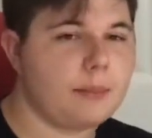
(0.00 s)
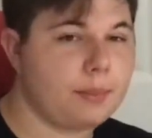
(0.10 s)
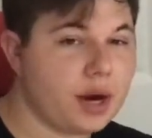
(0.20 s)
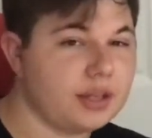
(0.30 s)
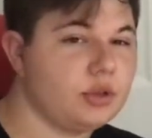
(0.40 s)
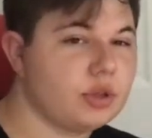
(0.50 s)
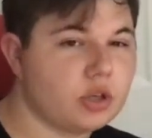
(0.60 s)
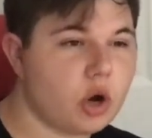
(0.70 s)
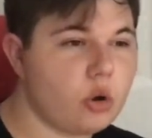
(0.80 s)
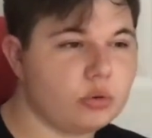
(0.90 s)
But you can
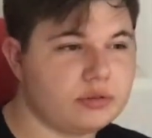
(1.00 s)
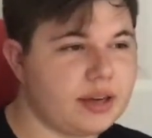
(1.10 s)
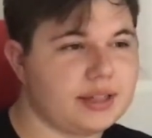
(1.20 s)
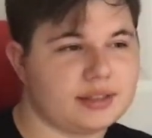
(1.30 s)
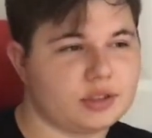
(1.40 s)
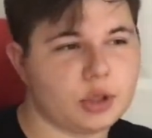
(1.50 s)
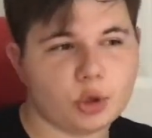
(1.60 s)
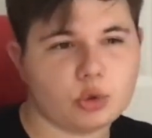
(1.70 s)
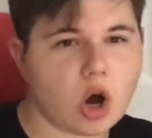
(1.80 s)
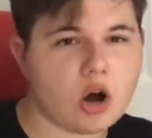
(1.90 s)
own like
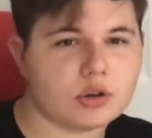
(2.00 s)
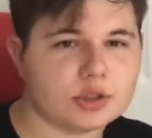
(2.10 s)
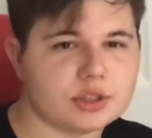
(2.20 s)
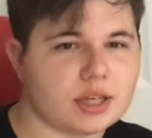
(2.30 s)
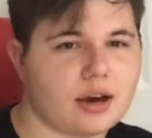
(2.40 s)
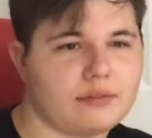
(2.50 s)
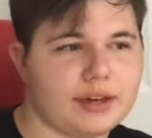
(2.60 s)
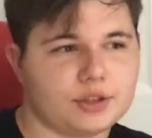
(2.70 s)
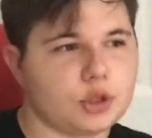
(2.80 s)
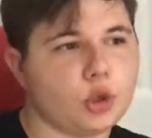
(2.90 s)
$2 of
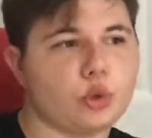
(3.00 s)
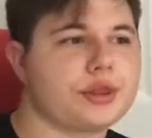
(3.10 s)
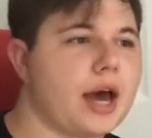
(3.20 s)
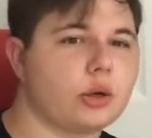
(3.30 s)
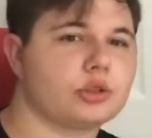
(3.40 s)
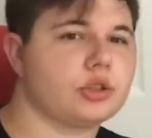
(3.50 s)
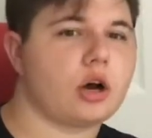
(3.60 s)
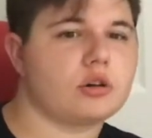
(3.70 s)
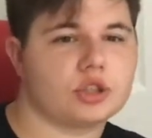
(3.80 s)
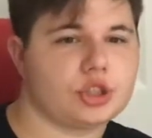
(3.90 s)
a
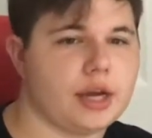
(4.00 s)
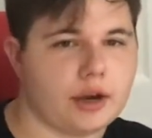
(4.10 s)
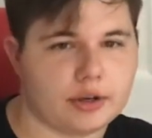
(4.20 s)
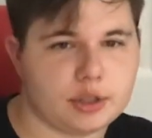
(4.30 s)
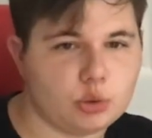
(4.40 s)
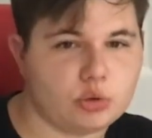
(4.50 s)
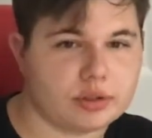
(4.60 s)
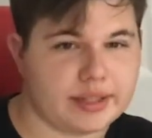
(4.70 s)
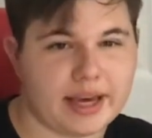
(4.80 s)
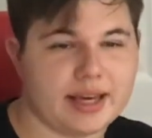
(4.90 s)
$2,000 share, and you will
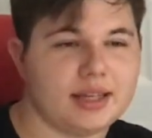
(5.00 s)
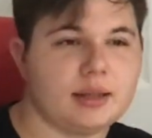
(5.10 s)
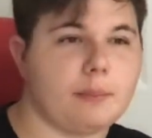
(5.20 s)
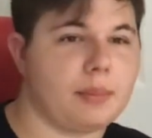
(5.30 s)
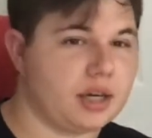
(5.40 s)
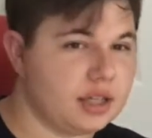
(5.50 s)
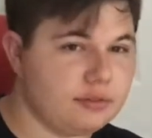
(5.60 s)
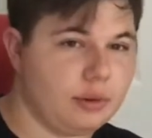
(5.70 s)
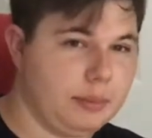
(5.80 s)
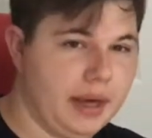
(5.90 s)
gain money
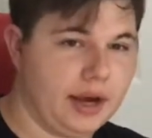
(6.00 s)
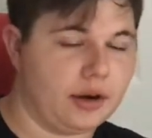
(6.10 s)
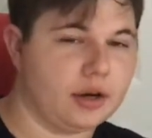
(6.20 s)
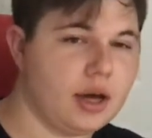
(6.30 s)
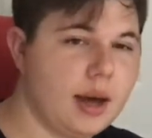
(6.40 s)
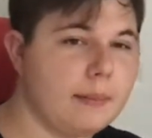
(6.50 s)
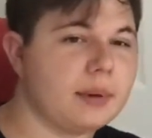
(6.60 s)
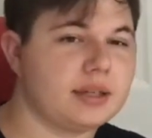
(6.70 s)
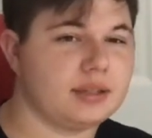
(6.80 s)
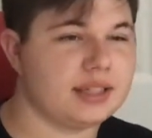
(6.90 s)
from there.
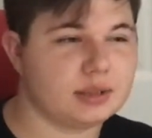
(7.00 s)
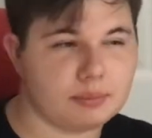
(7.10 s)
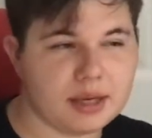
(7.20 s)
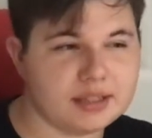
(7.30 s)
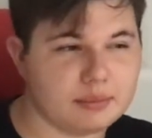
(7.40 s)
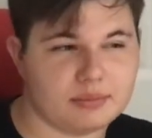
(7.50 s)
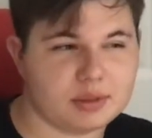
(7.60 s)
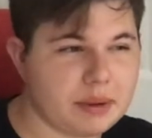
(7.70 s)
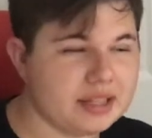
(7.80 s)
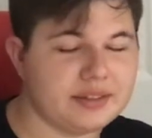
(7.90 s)
But it's
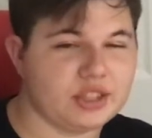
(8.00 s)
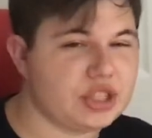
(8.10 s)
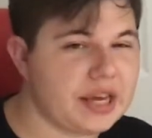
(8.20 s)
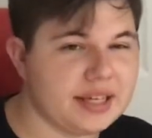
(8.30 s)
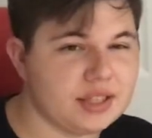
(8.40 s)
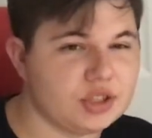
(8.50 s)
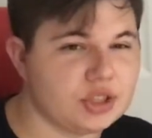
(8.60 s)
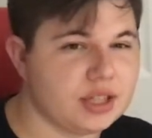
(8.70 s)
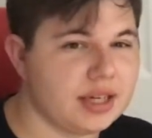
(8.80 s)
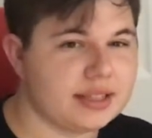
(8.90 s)
mainly changed.
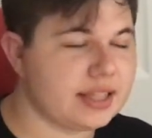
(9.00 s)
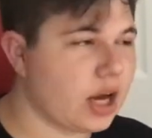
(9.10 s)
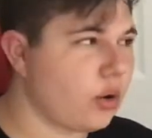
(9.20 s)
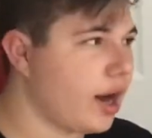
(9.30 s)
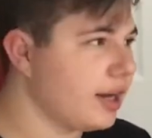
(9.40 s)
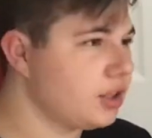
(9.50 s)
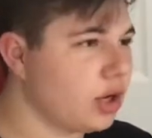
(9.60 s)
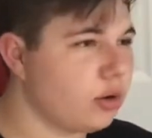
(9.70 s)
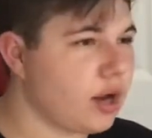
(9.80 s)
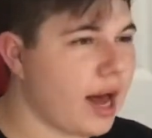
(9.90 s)
Now
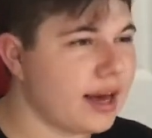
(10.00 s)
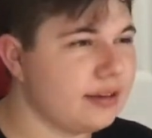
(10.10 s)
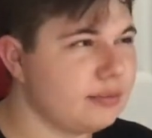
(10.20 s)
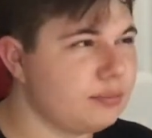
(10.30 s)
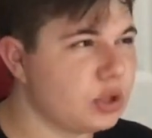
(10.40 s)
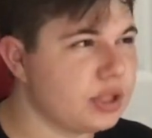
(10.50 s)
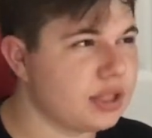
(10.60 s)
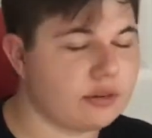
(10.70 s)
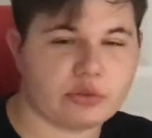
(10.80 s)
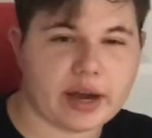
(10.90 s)
I put in
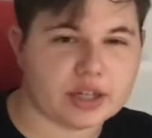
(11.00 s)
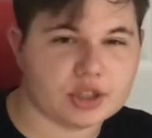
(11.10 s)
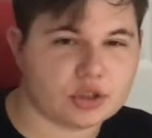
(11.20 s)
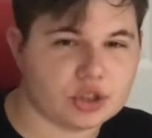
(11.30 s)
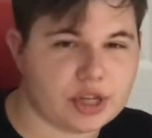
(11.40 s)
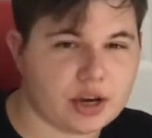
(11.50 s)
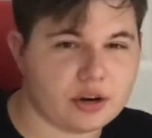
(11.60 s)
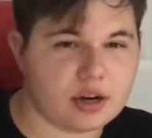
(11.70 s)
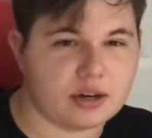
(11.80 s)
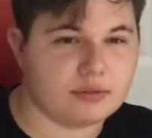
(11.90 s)
a fractional
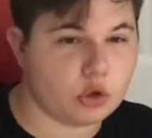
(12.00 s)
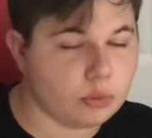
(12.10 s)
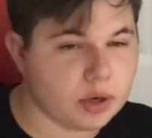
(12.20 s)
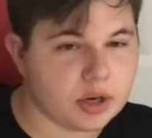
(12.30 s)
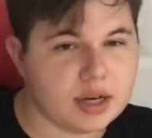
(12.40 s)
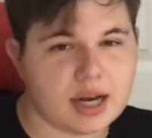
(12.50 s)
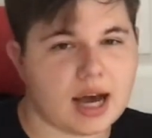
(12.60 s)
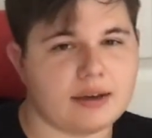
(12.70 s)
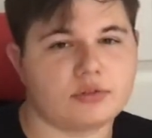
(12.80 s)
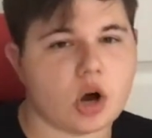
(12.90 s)
share of Uber.
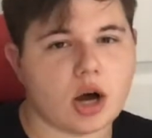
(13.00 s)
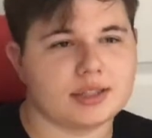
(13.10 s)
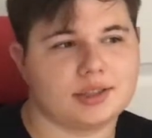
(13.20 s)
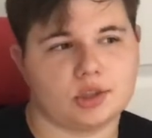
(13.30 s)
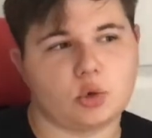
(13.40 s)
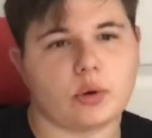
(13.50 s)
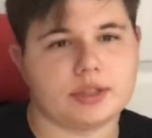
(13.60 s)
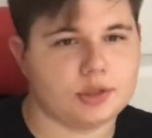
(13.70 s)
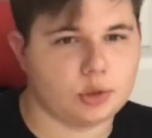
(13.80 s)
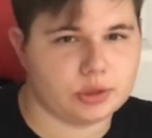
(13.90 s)
I've lost
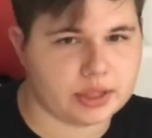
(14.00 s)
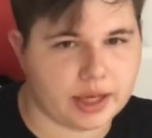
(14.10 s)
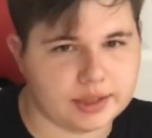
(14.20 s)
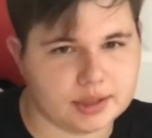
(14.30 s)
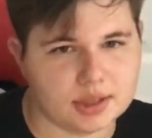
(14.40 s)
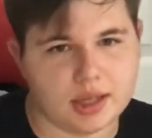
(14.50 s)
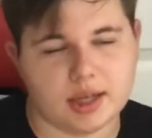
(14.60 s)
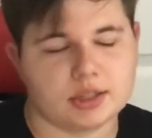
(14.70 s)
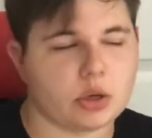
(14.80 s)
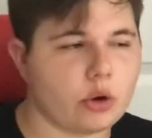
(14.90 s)
22 cents.
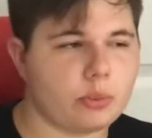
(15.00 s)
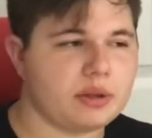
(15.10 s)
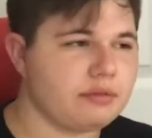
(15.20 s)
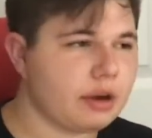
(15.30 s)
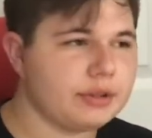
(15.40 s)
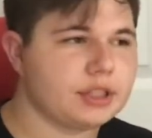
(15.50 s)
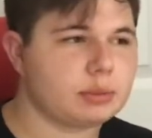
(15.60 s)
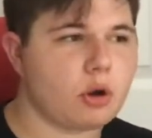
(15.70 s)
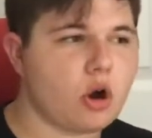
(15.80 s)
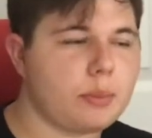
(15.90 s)
So it'll be very
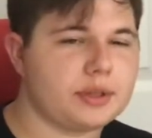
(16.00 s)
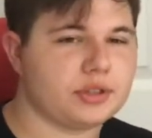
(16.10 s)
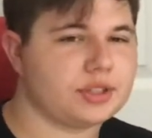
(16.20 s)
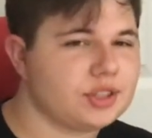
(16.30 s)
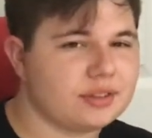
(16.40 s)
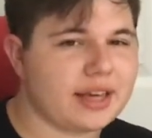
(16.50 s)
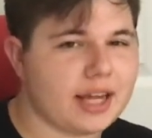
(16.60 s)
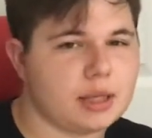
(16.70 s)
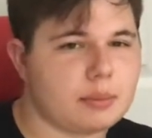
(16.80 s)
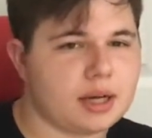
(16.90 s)
small, but you're still
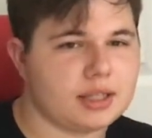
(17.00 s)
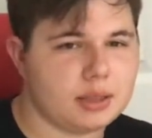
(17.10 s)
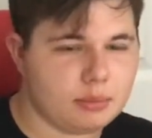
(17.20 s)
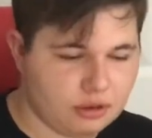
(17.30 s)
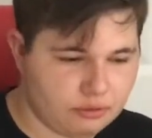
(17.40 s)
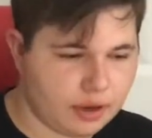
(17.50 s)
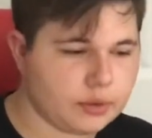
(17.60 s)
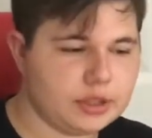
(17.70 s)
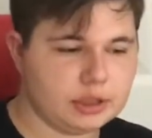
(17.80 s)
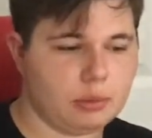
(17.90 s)
gaining money, but
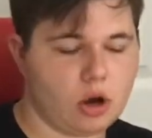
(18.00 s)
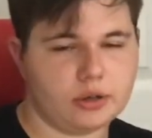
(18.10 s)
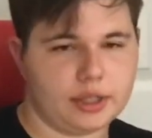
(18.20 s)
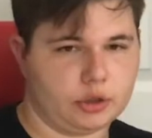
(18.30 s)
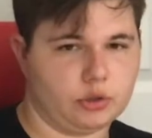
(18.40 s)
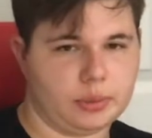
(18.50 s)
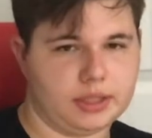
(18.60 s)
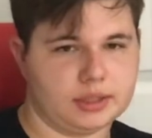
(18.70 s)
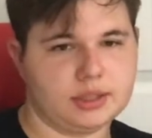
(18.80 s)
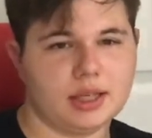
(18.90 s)
very small
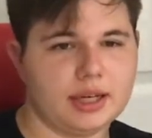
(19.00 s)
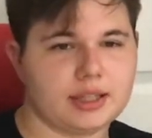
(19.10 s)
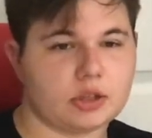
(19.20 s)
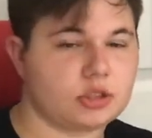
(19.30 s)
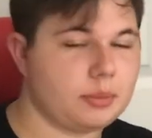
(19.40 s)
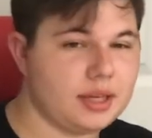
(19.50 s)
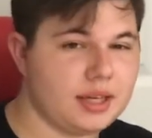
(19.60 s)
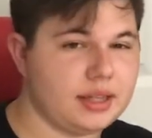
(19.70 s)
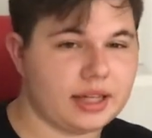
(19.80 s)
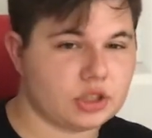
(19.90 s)
increments. Now to
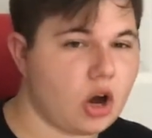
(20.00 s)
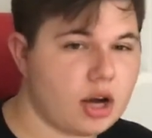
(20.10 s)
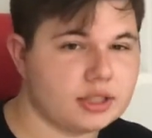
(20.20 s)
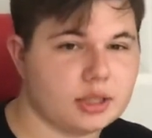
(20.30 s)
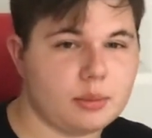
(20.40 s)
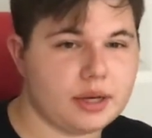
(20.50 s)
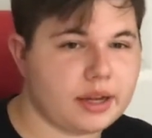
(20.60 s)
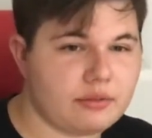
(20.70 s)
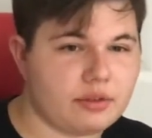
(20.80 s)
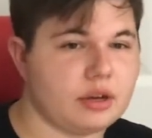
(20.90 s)
me, that's awesome and
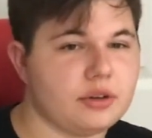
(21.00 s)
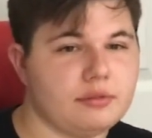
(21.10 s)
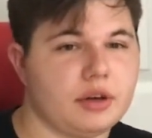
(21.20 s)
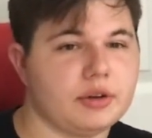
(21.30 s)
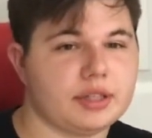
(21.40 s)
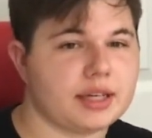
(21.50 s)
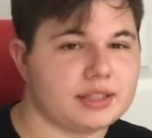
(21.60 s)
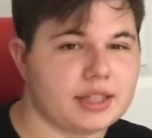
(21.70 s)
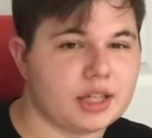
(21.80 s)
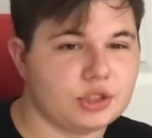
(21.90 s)
a very, very nice
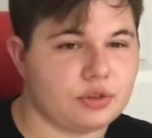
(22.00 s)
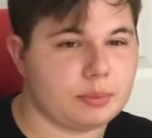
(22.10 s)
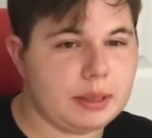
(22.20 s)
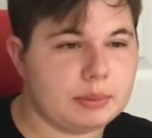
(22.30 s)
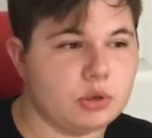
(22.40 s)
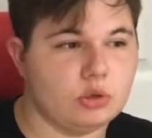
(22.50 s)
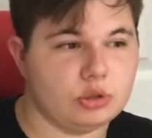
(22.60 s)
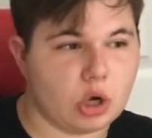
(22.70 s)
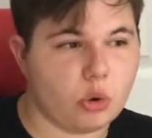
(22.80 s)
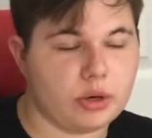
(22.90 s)
touch for people who
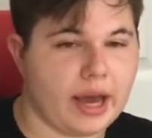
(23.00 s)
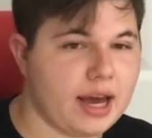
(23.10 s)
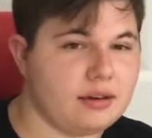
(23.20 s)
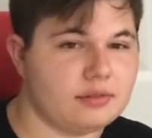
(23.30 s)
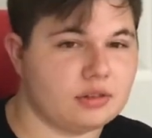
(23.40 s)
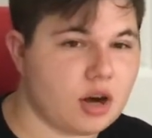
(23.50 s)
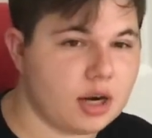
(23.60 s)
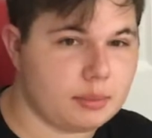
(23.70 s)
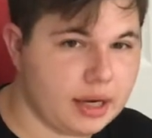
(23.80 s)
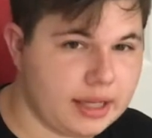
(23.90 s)
don't have a lot
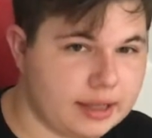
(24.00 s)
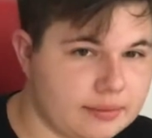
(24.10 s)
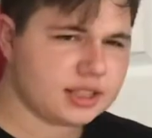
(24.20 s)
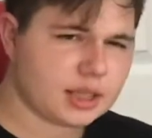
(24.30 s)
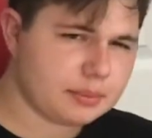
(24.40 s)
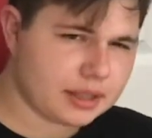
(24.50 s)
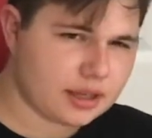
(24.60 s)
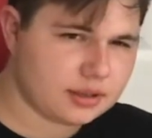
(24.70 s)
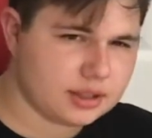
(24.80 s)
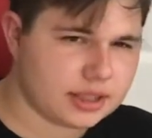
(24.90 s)
of money. Something
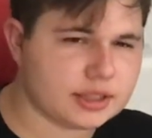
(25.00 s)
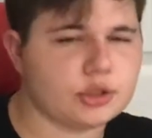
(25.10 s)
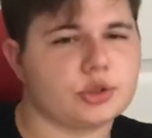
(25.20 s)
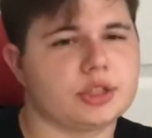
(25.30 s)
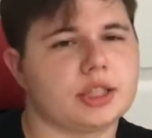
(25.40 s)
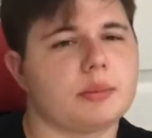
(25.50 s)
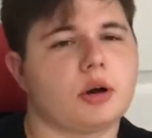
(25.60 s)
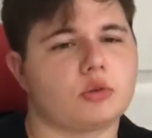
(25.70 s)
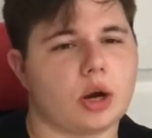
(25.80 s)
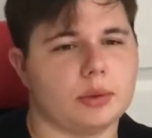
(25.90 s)
else that's interesting
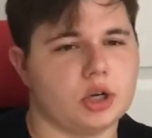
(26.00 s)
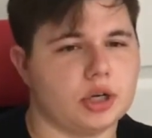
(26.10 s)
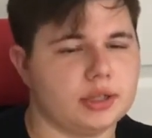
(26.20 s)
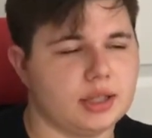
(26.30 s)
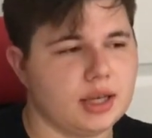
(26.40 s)
about Robinhood,